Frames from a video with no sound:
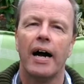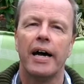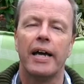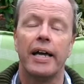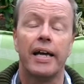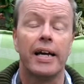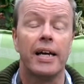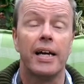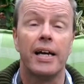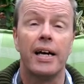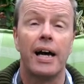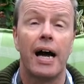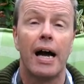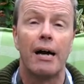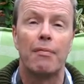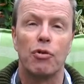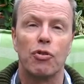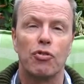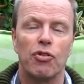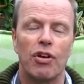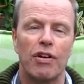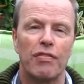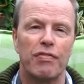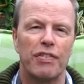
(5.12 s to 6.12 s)
Hi, I'm
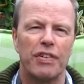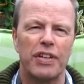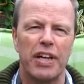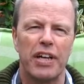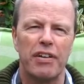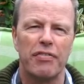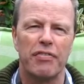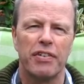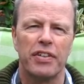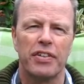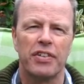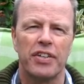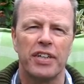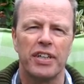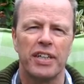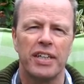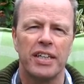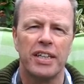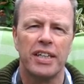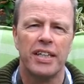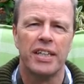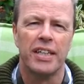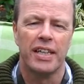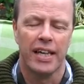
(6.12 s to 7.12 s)
Oskar van Deventer
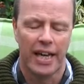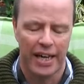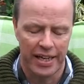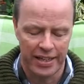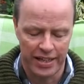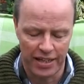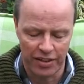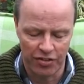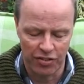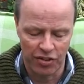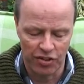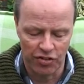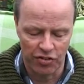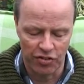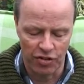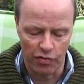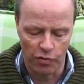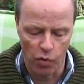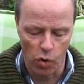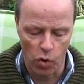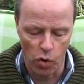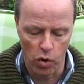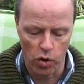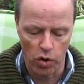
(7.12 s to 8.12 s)
and this is the
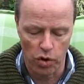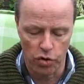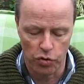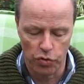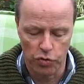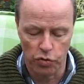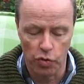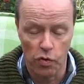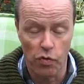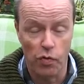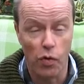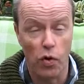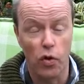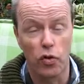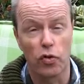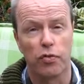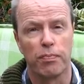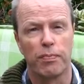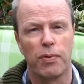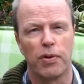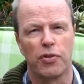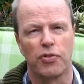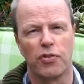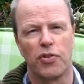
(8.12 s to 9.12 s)
Walk Through Walls
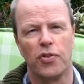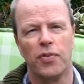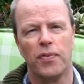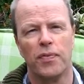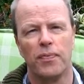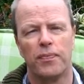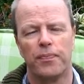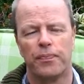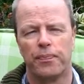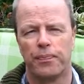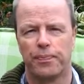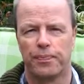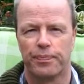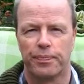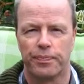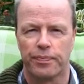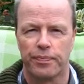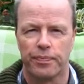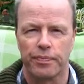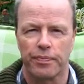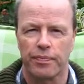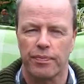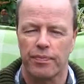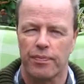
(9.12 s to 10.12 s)
puzzle.
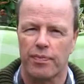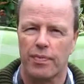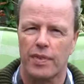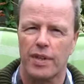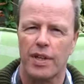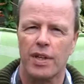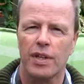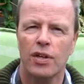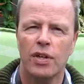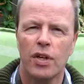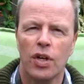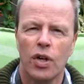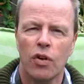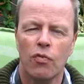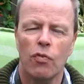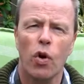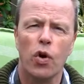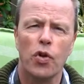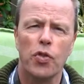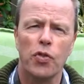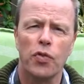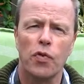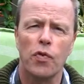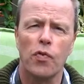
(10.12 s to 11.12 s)

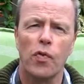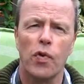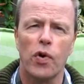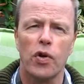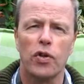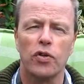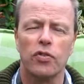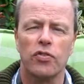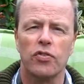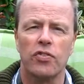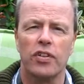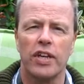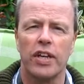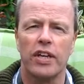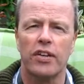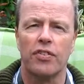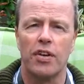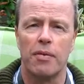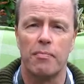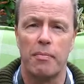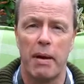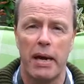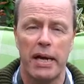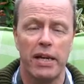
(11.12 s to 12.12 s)
Walk Through Walls is
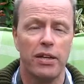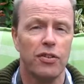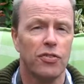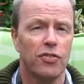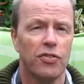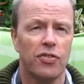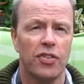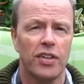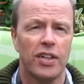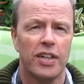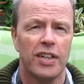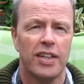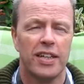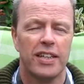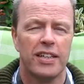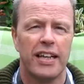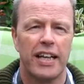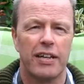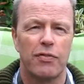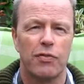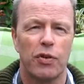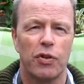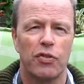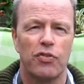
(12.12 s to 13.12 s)
a maze
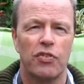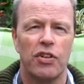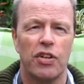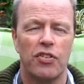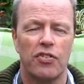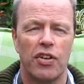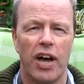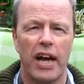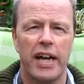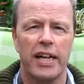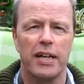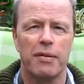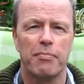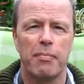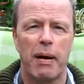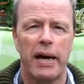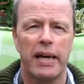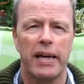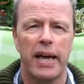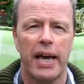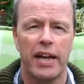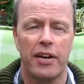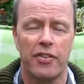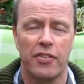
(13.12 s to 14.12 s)
that was designed by
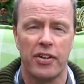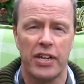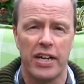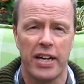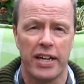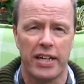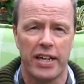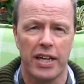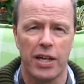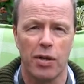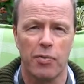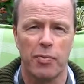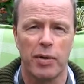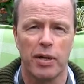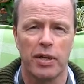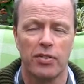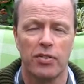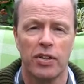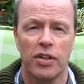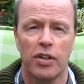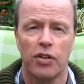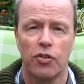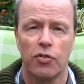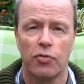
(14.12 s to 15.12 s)
Andrea
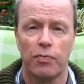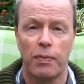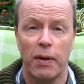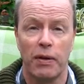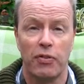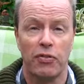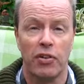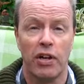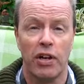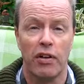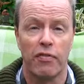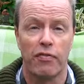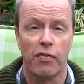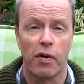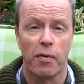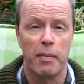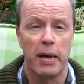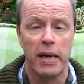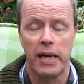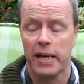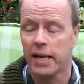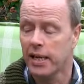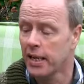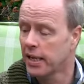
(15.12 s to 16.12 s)
Gilbert specially for
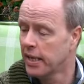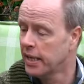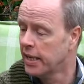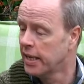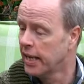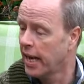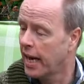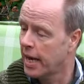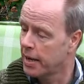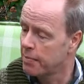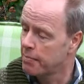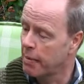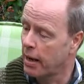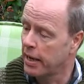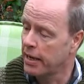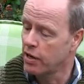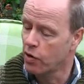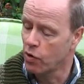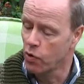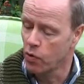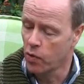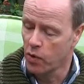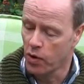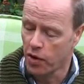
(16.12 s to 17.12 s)
me and my
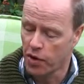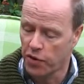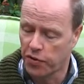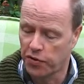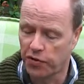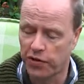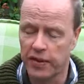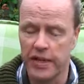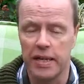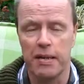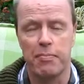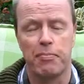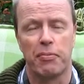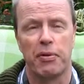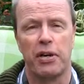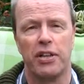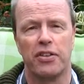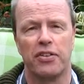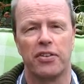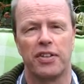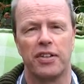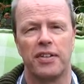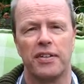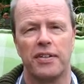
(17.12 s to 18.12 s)
new 3D
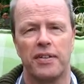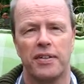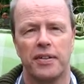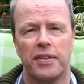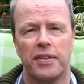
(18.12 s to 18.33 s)
printer.